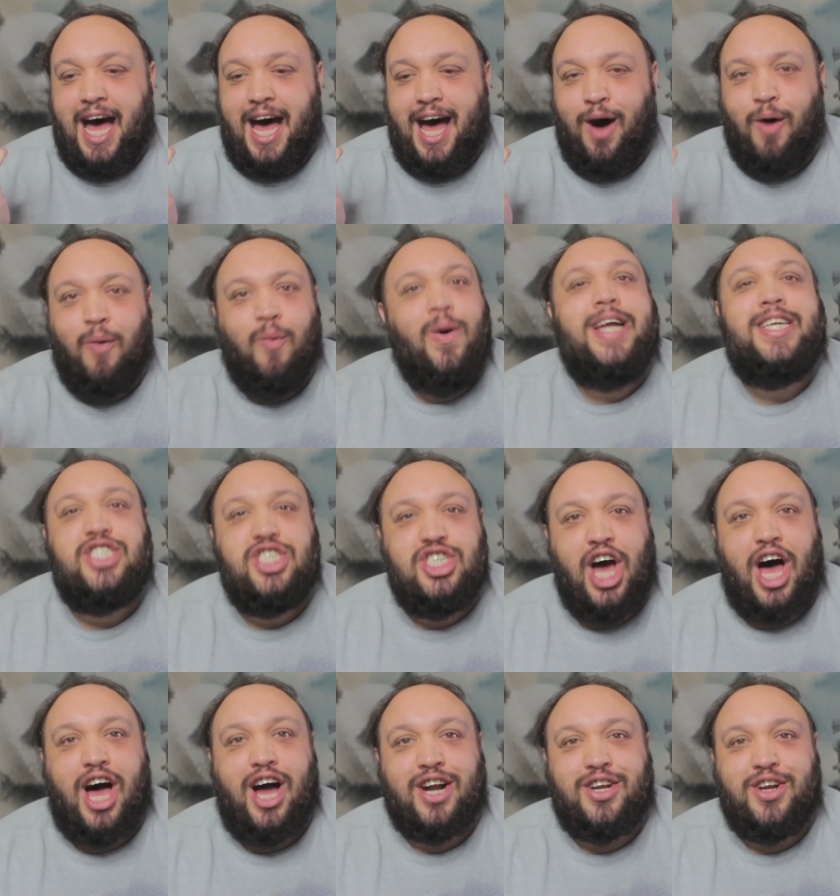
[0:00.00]
a, a
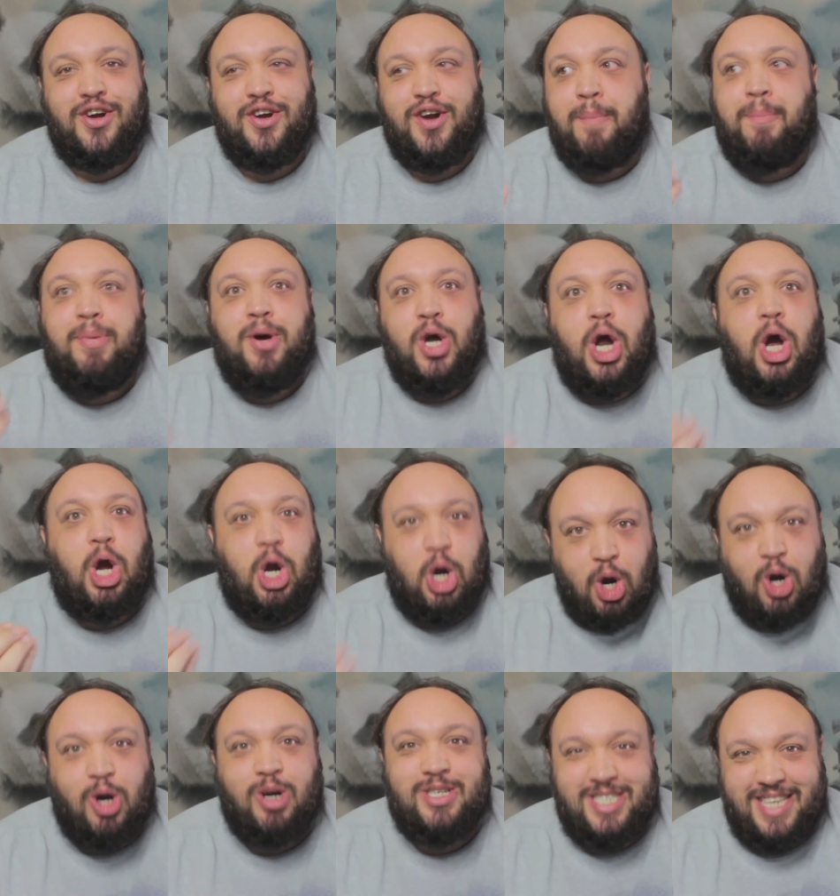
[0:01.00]
witch doctor to put
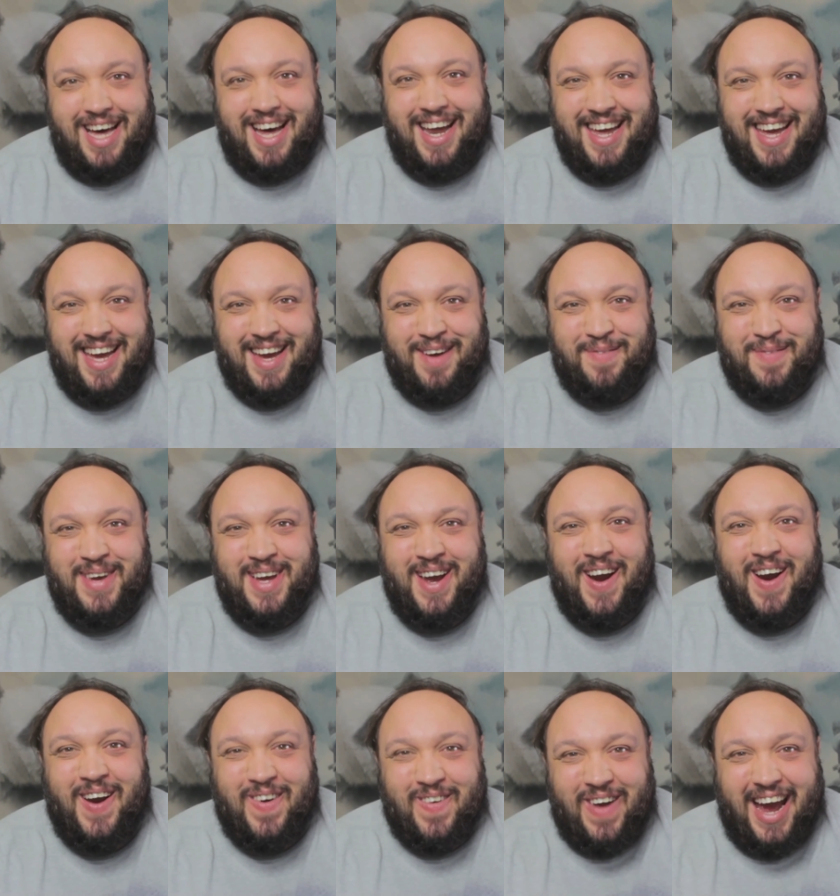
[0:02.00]
a curse on him,
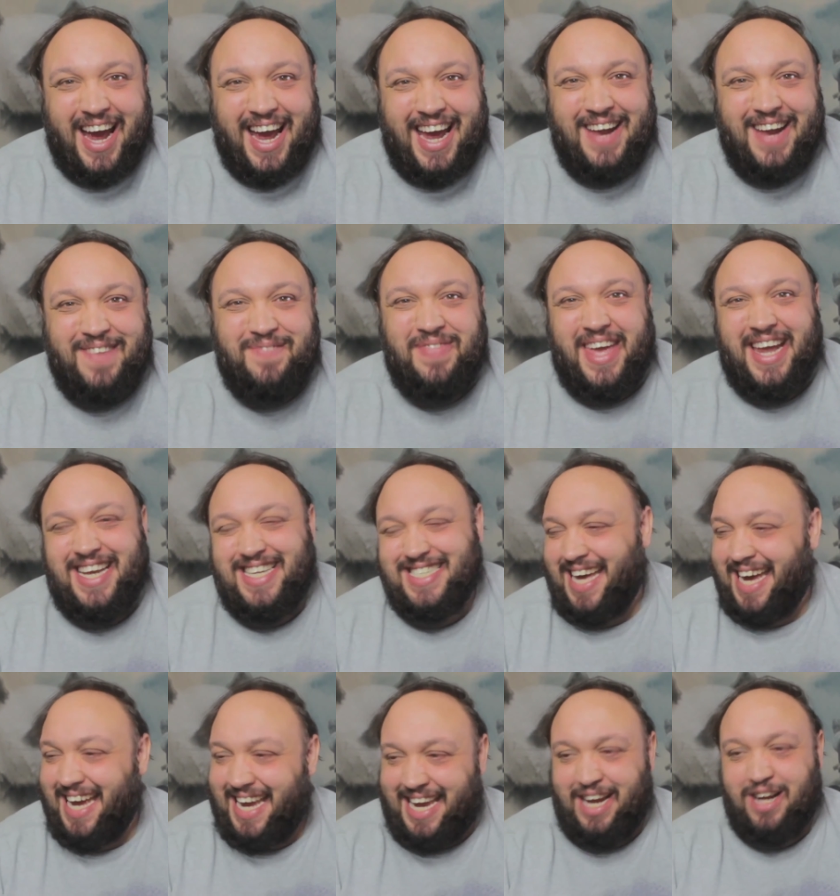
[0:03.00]
right?
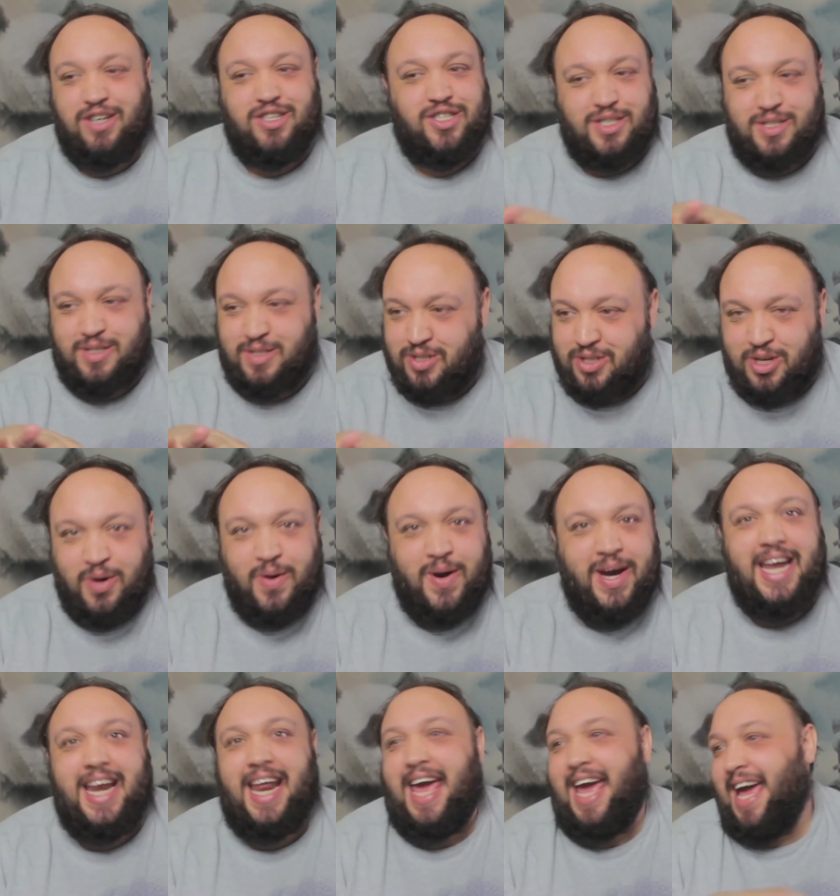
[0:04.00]
And he's like, here, just
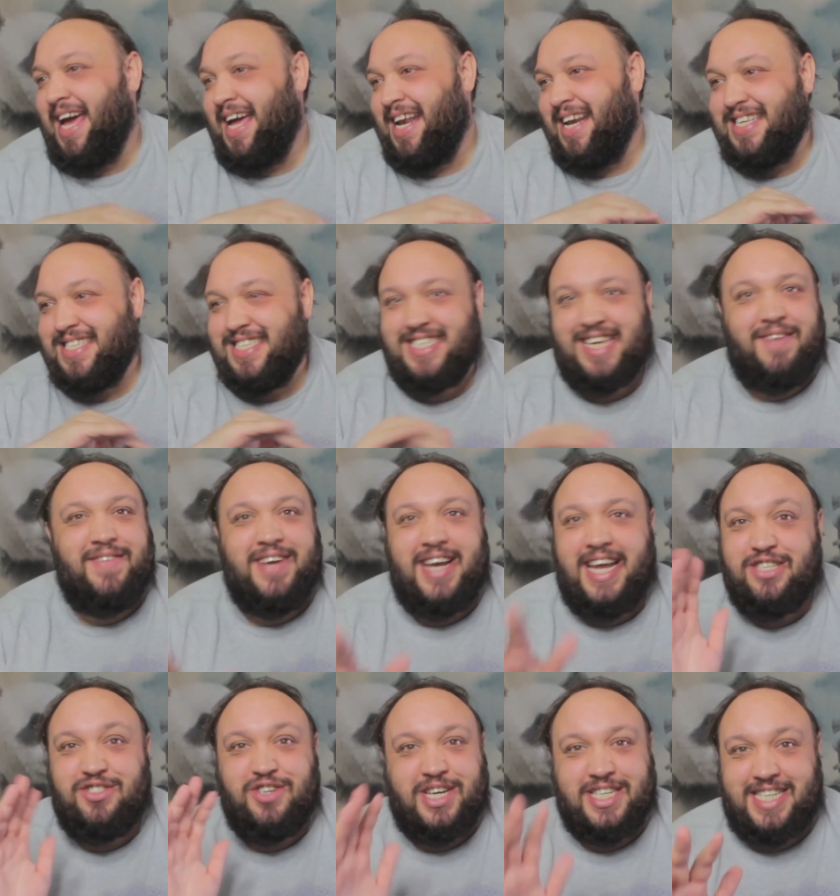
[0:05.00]
do it. And in
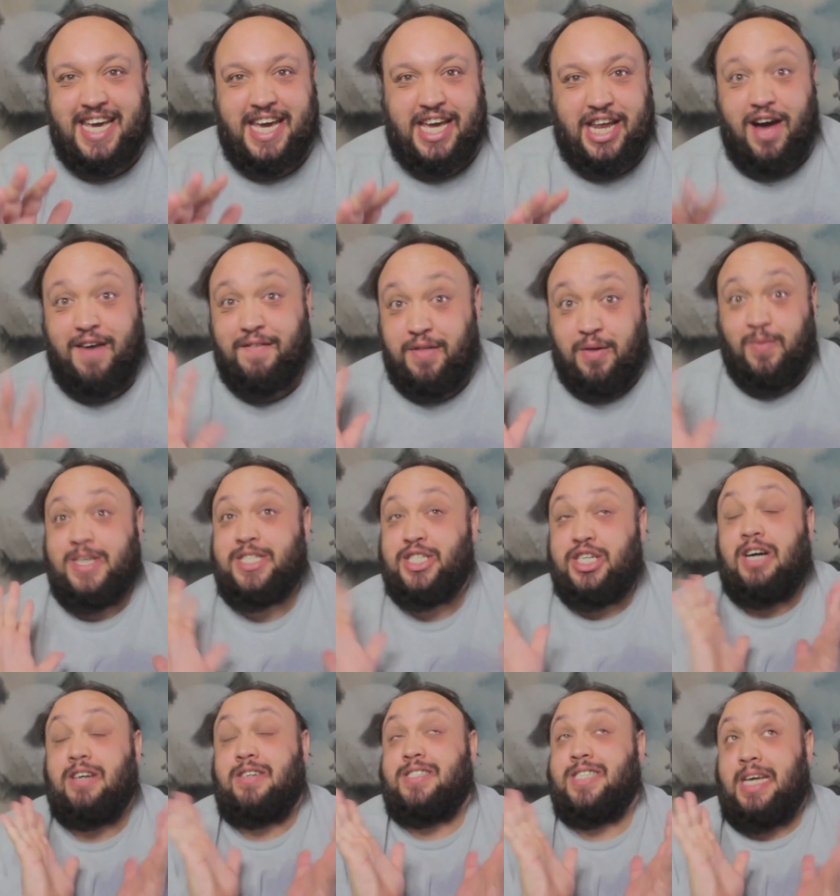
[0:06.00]
seven days, you can take it off. And
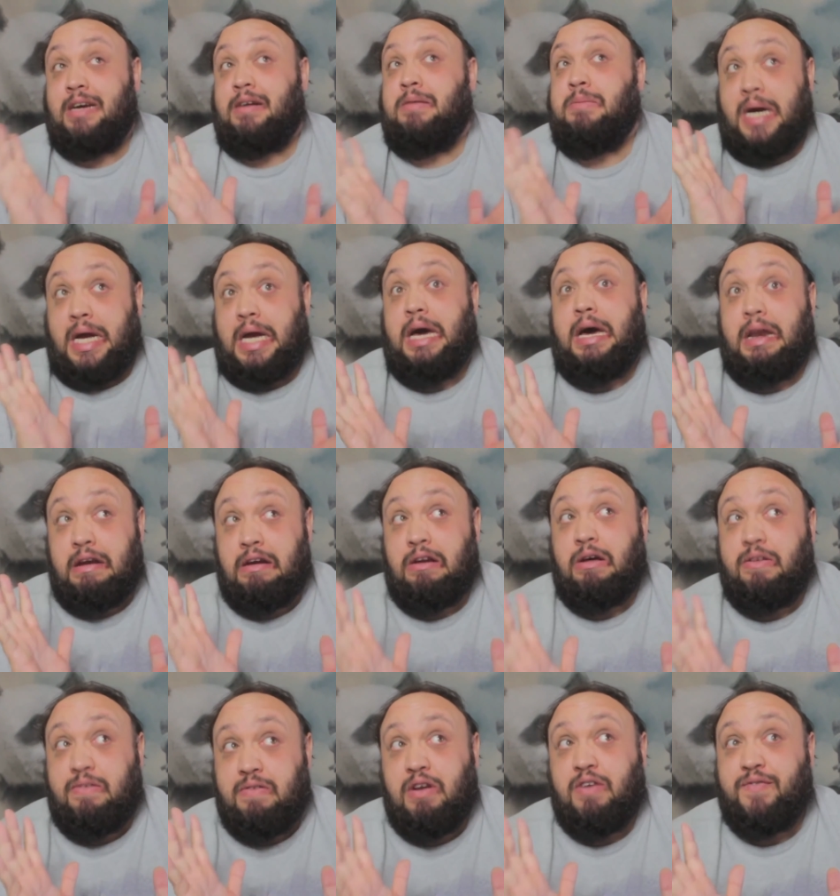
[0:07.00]
the witch doctor's like, oh my
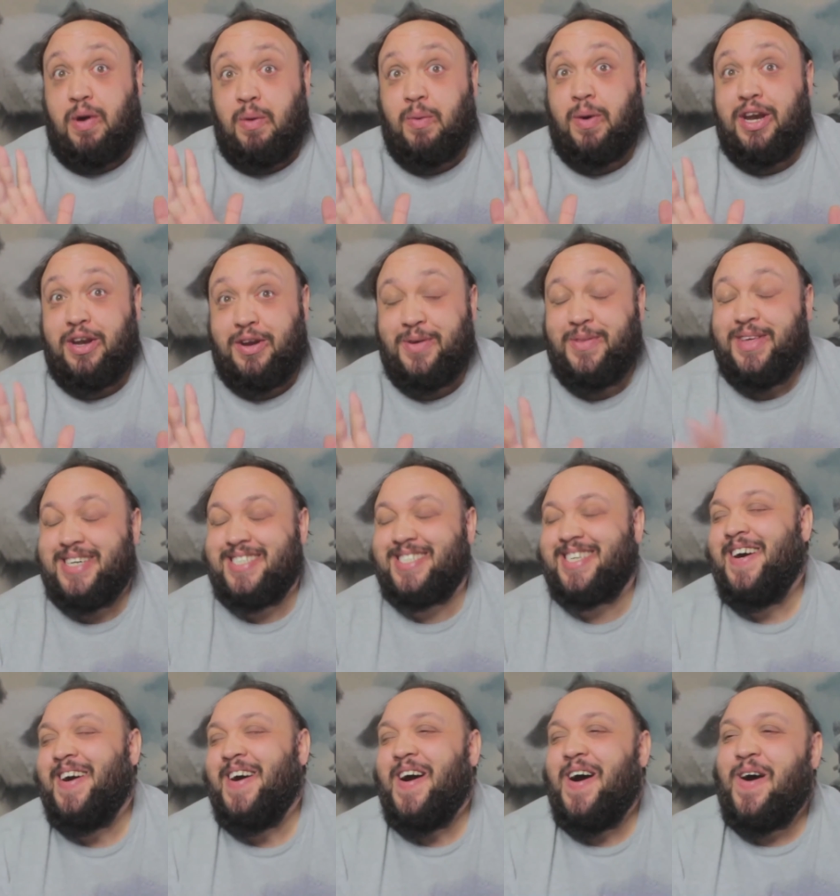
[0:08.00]
God, I don't even know if I want to do
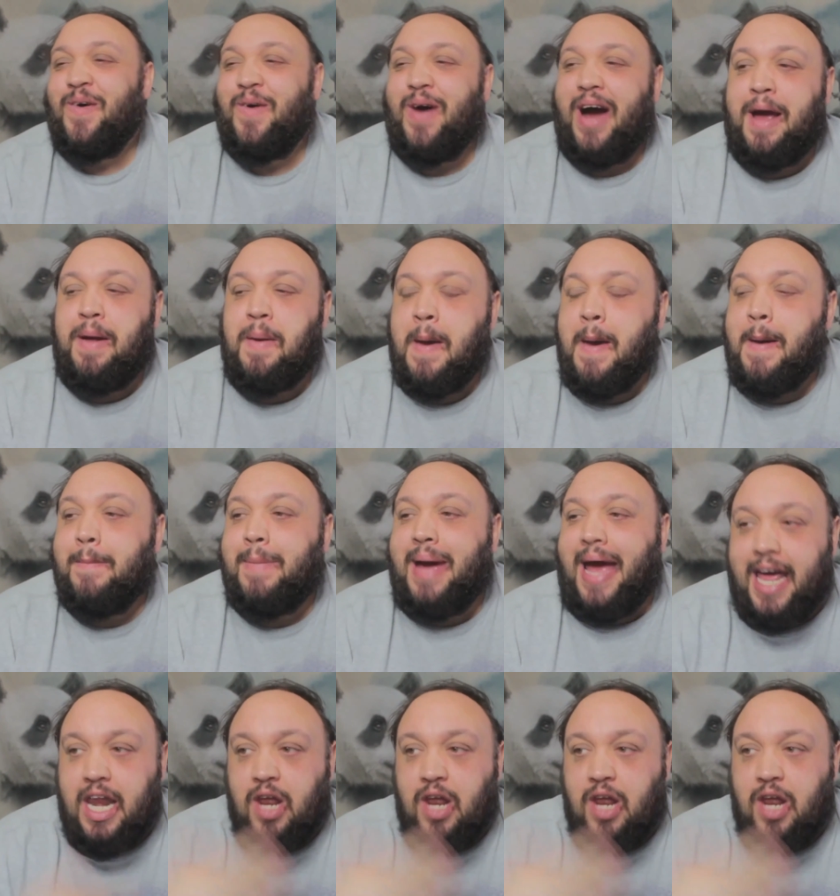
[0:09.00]
this, right?